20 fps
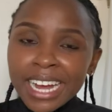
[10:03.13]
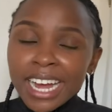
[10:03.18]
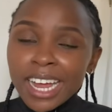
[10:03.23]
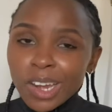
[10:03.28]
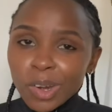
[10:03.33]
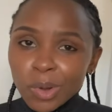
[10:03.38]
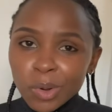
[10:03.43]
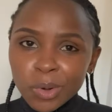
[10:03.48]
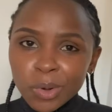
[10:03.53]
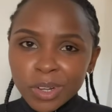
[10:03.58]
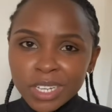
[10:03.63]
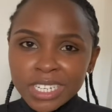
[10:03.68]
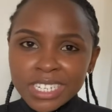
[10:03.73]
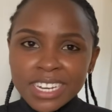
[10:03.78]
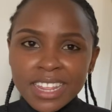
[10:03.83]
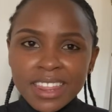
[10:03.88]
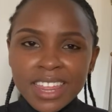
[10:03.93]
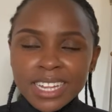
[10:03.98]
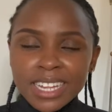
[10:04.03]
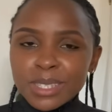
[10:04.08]
a
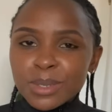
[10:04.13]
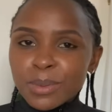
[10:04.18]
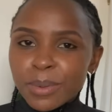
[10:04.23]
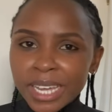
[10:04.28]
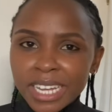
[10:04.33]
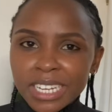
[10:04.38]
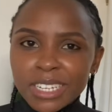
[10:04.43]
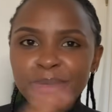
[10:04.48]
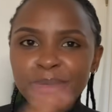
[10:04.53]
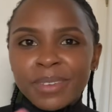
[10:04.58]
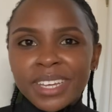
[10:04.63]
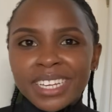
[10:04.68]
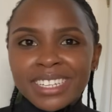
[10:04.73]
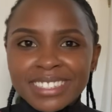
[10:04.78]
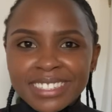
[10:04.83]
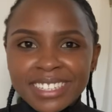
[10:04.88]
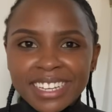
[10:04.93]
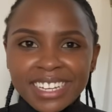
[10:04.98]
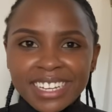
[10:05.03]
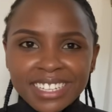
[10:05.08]
lot, that's where it
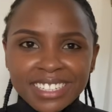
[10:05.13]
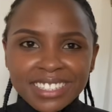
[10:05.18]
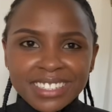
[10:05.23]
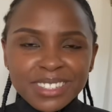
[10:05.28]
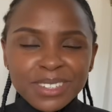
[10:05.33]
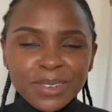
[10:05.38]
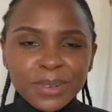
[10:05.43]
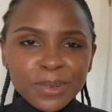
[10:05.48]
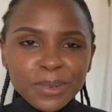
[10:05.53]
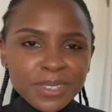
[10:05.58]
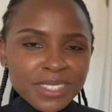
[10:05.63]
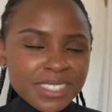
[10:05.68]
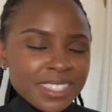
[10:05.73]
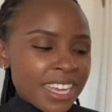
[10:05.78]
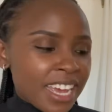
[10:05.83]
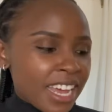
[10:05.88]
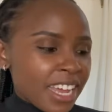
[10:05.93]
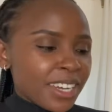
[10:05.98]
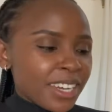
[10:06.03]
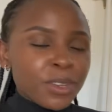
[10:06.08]
makes sense, because
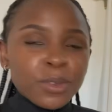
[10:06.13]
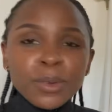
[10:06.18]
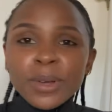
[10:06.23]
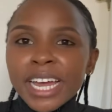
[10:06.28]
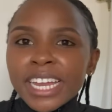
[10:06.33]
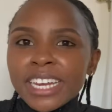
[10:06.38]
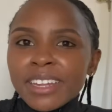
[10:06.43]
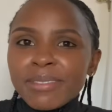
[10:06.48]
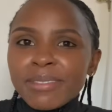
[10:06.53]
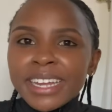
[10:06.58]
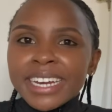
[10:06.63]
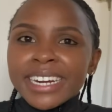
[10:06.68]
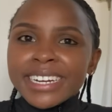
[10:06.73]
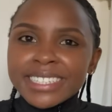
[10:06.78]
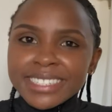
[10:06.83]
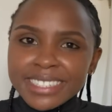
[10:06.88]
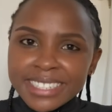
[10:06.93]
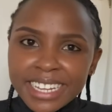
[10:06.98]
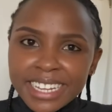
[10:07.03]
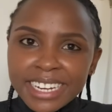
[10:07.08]
now you can even
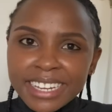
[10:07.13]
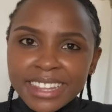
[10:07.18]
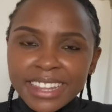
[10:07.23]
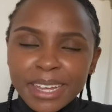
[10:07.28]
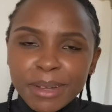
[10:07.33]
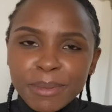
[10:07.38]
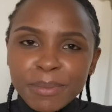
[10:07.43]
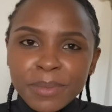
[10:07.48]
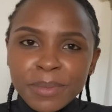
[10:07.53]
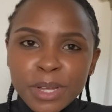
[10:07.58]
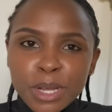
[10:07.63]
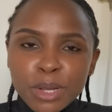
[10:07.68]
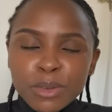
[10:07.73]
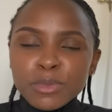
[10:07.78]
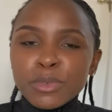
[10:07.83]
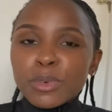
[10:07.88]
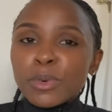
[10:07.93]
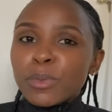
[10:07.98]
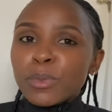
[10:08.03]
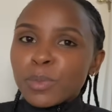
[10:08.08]
resell them
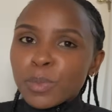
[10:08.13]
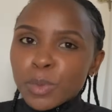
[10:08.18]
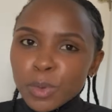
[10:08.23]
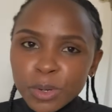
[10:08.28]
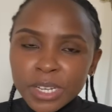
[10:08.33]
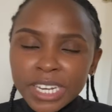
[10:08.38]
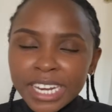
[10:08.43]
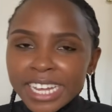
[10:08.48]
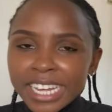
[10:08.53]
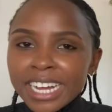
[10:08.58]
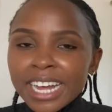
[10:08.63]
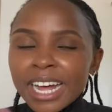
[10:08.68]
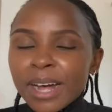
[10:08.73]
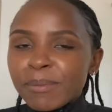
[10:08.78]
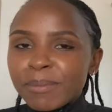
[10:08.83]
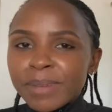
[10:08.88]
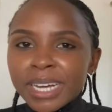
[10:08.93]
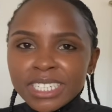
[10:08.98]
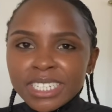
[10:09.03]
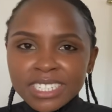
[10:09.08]
for more, like a
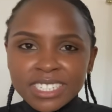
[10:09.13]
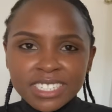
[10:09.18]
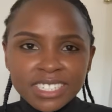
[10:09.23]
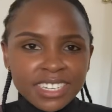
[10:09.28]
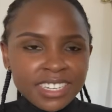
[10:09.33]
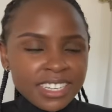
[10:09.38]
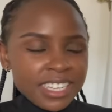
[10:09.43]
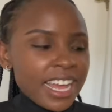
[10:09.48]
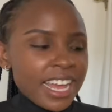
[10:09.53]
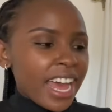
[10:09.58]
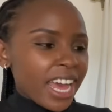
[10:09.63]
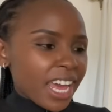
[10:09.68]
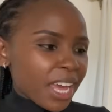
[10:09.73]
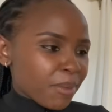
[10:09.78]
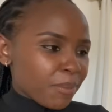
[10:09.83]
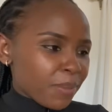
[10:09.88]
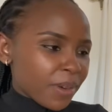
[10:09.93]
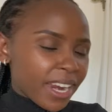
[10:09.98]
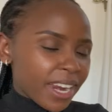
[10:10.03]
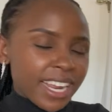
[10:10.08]
much
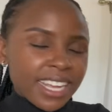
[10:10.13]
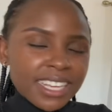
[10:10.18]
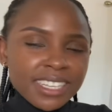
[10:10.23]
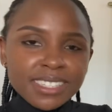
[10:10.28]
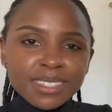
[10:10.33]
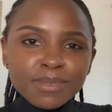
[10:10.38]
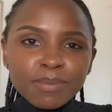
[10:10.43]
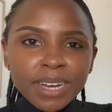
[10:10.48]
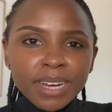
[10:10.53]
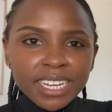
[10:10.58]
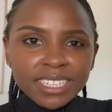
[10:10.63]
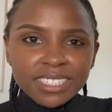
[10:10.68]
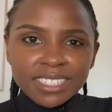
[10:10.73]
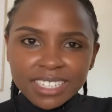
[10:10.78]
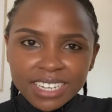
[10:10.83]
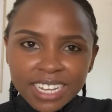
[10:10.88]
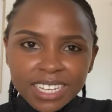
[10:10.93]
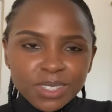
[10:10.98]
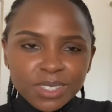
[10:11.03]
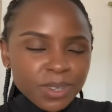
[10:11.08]
higher price.
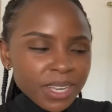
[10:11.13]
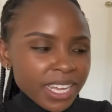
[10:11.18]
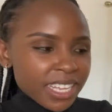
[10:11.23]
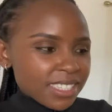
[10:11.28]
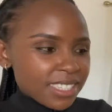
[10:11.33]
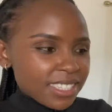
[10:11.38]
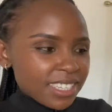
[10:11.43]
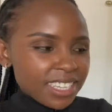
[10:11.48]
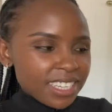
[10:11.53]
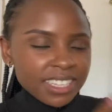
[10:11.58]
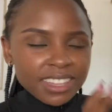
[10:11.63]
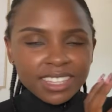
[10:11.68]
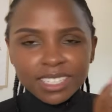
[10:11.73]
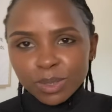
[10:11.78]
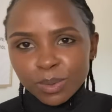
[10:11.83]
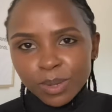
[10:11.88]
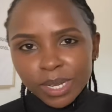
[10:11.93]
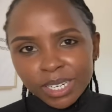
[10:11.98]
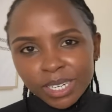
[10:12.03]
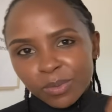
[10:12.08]
But as you can see,
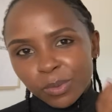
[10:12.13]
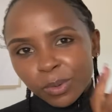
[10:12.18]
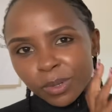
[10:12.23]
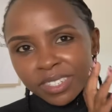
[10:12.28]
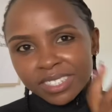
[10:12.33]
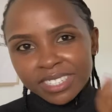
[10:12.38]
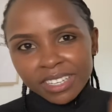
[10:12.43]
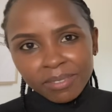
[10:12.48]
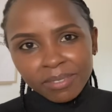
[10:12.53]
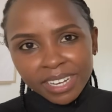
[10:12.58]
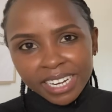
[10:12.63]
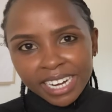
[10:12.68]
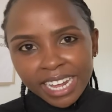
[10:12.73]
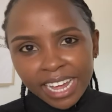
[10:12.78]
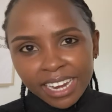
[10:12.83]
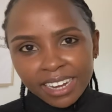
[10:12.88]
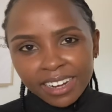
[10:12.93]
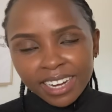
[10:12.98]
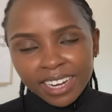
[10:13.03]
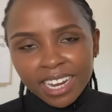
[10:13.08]
this one was
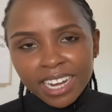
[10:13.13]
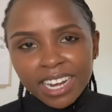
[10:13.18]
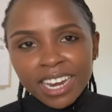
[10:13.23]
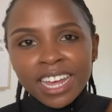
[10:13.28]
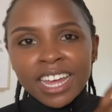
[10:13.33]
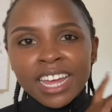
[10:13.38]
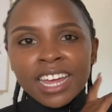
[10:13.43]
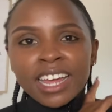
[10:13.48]
700